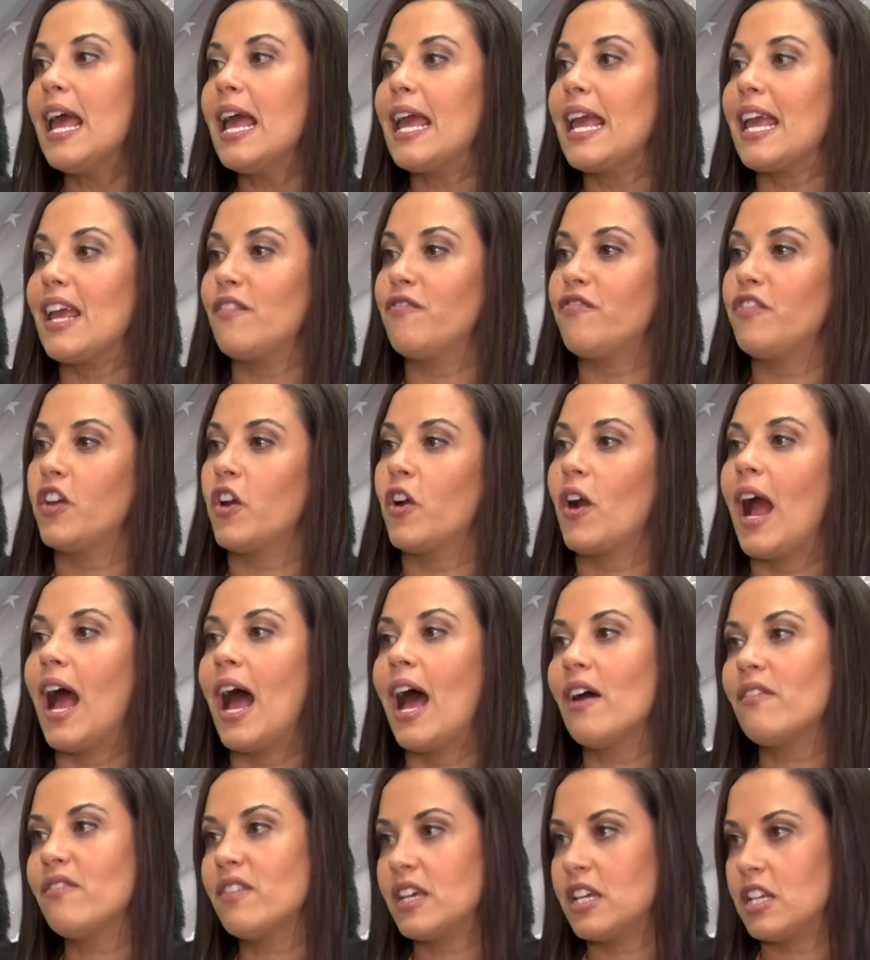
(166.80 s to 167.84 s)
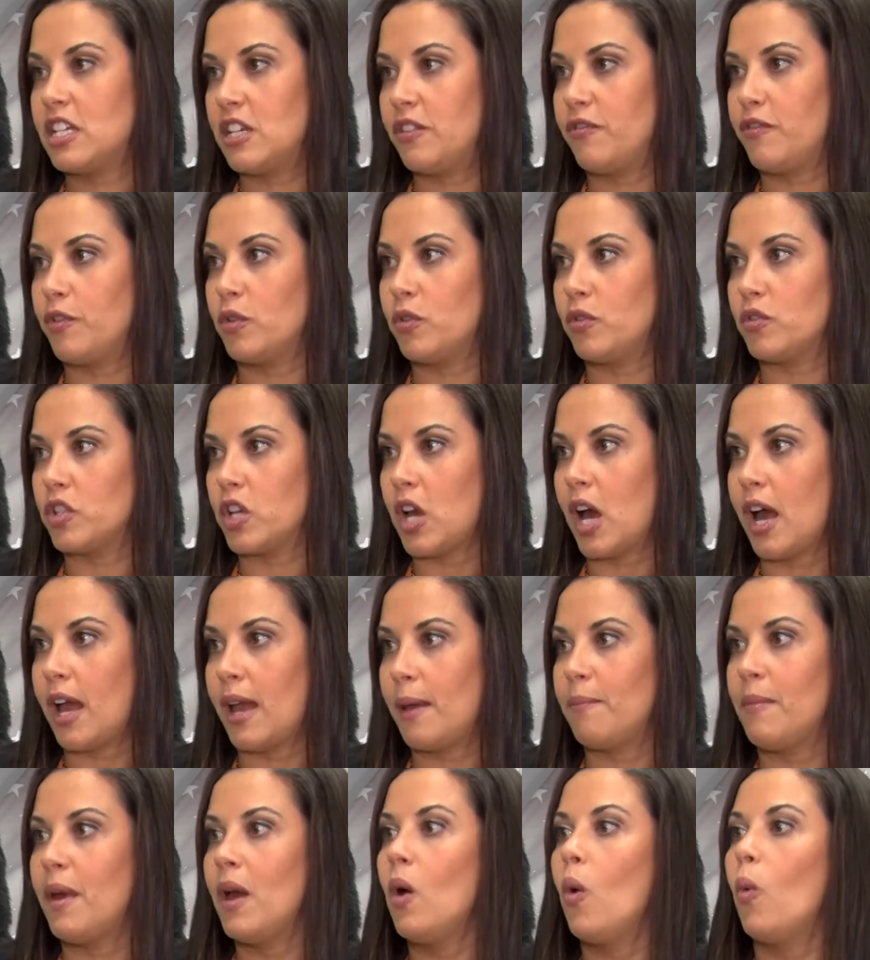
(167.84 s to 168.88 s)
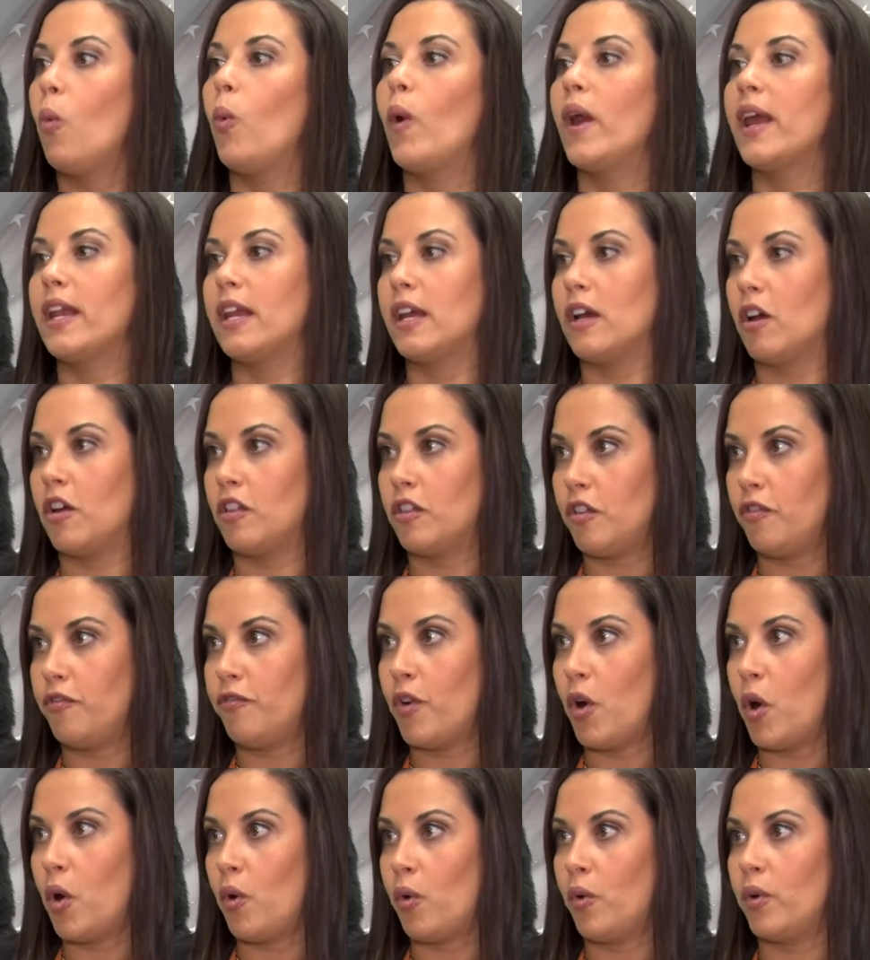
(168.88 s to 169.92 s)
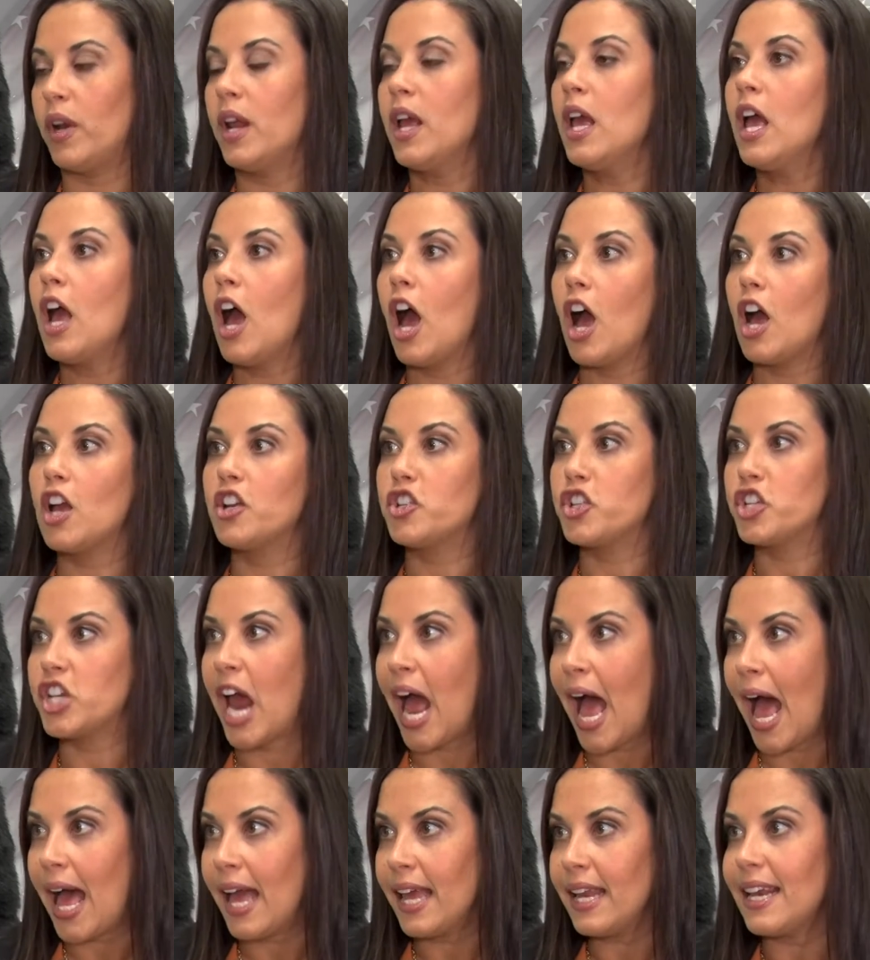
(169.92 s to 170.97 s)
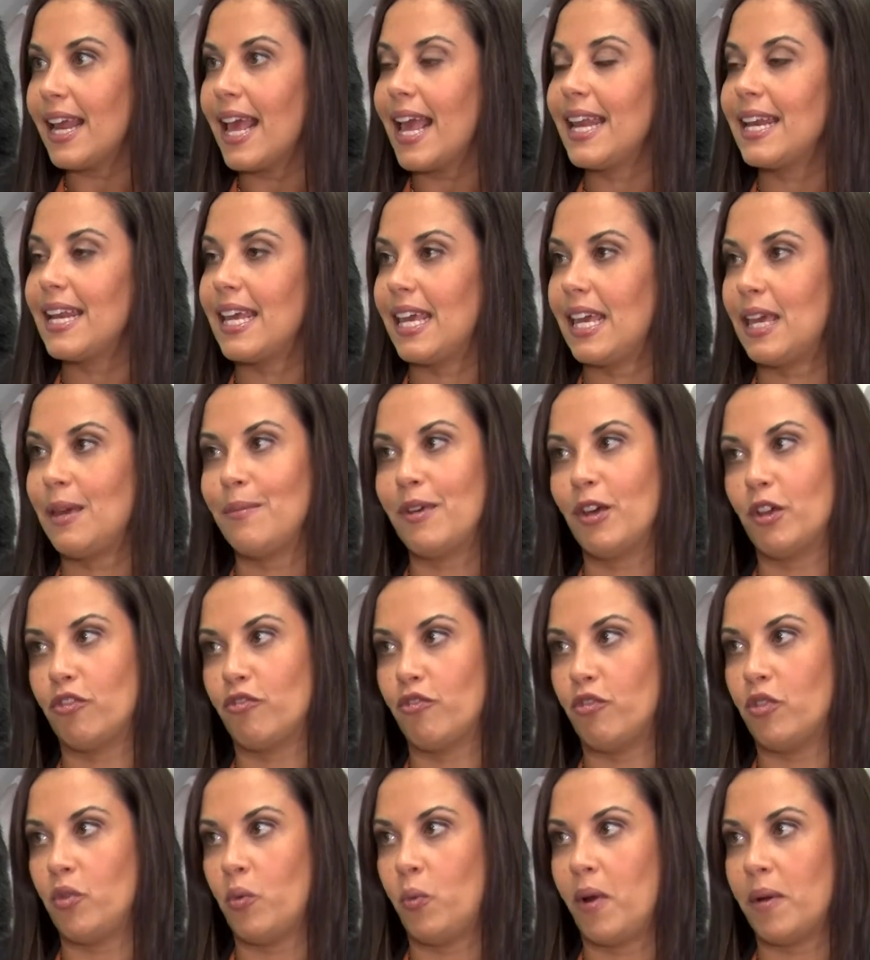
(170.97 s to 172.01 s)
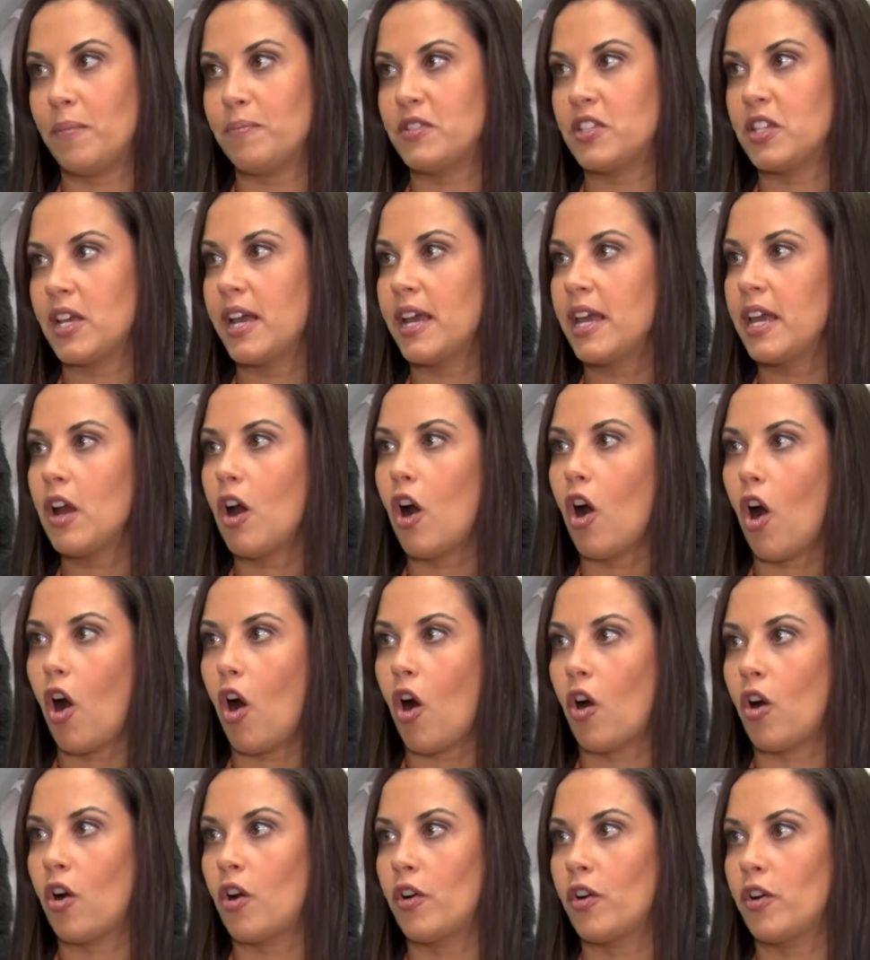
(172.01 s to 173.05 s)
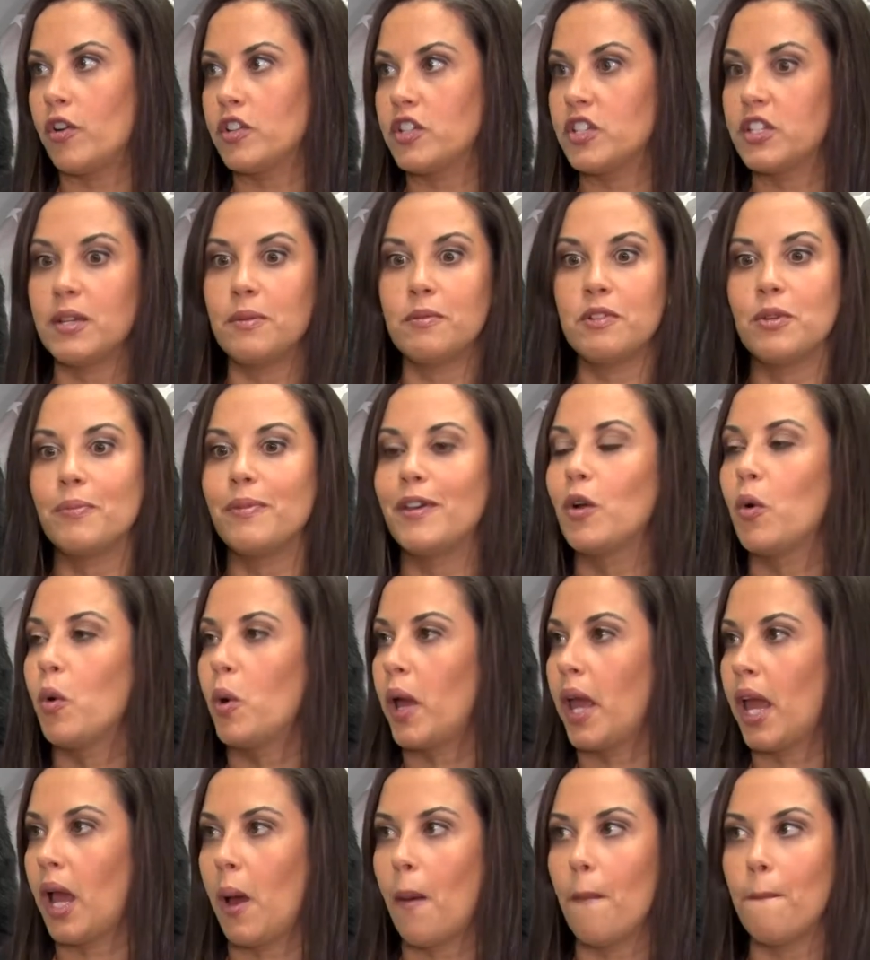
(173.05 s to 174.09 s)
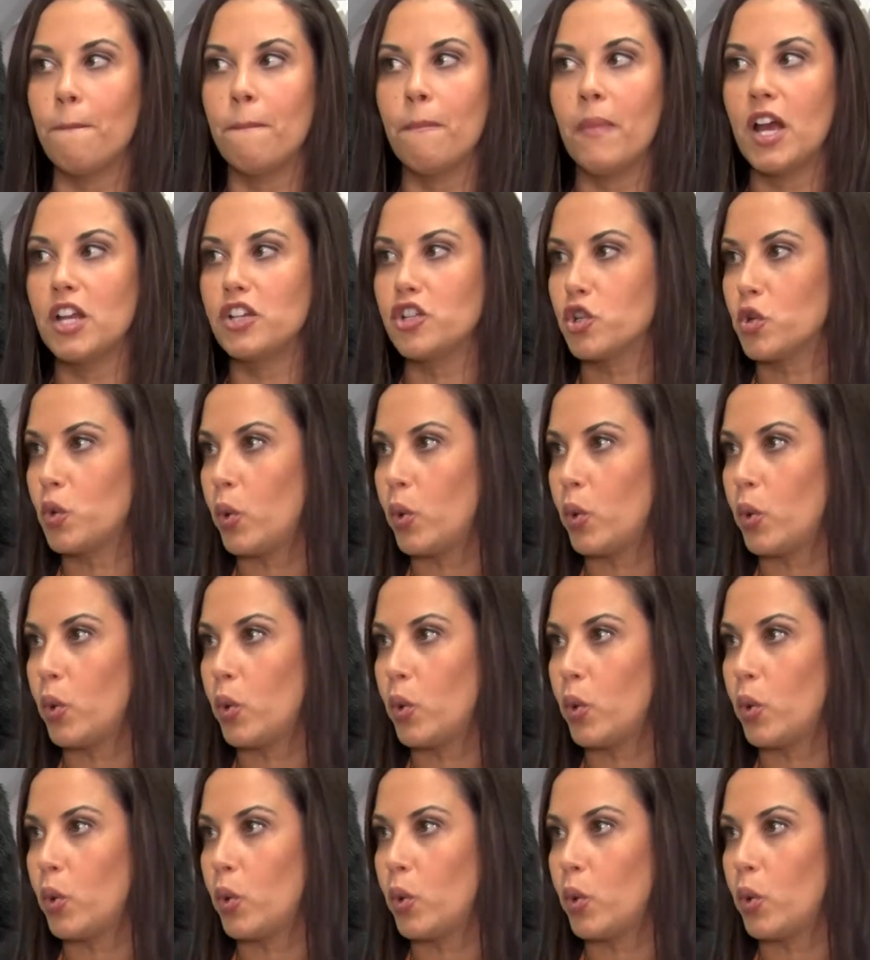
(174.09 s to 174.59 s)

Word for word: if they're having a difficult time waiting on the phone, chat and email through the website are seem to be going much